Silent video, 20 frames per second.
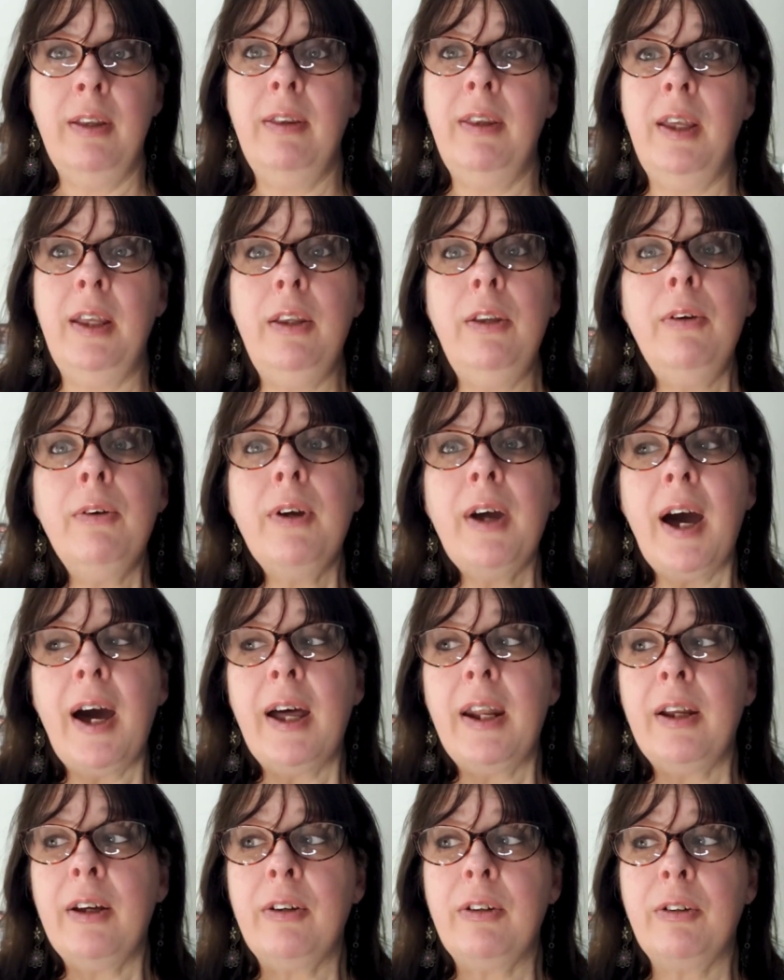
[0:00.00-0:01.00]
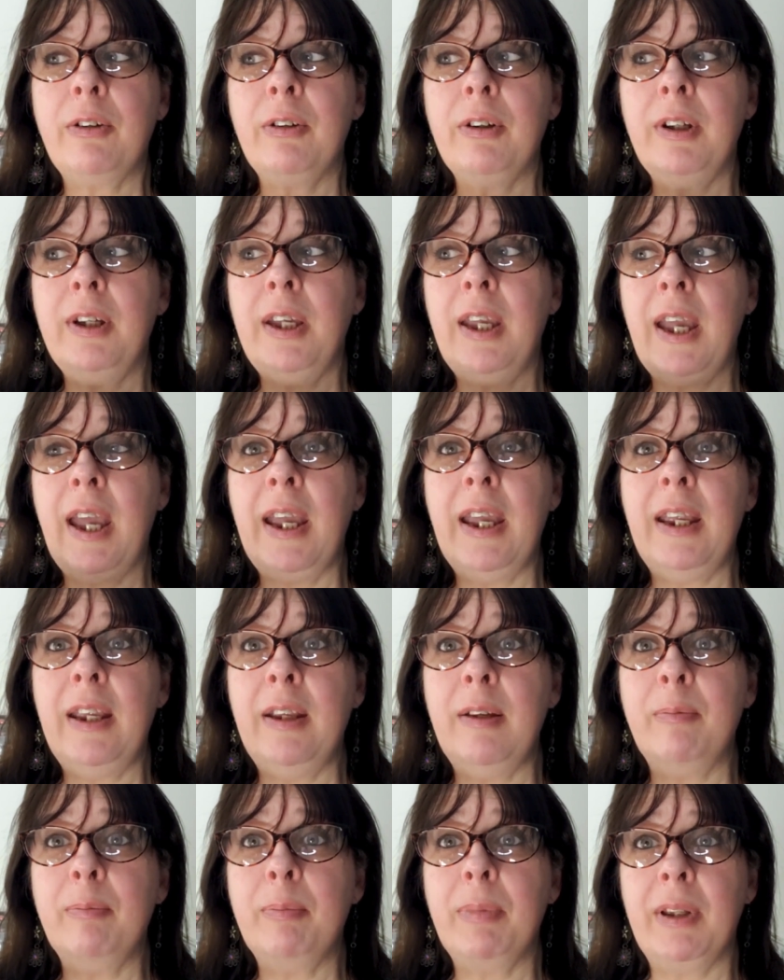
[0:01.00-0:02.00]
Then you got to
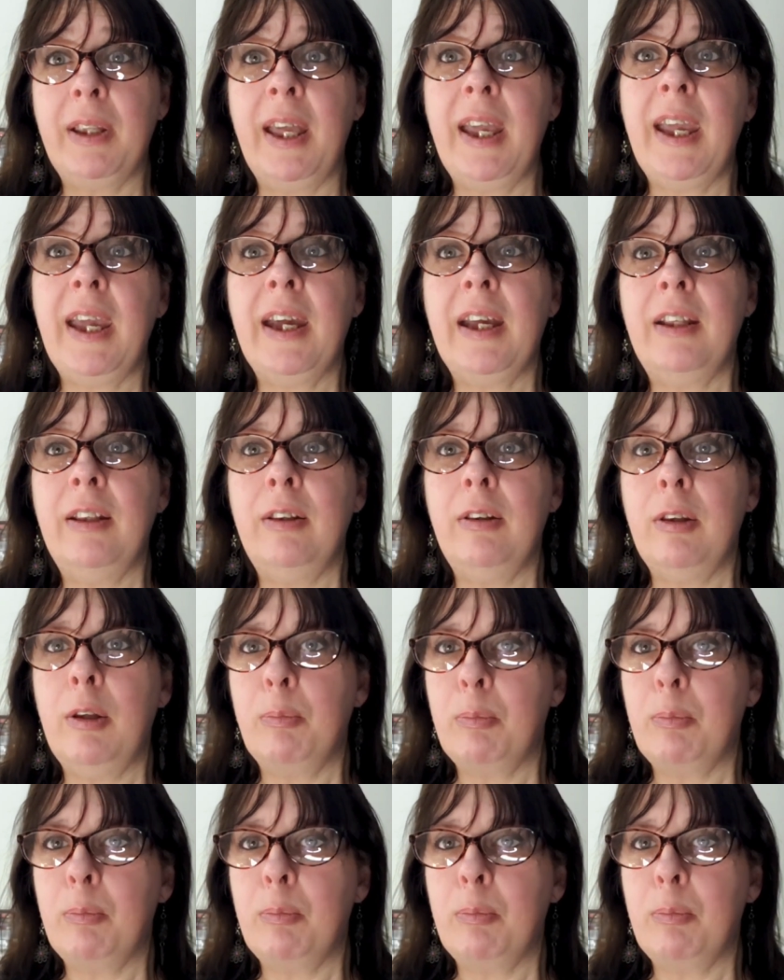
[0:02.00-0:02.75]
create and plan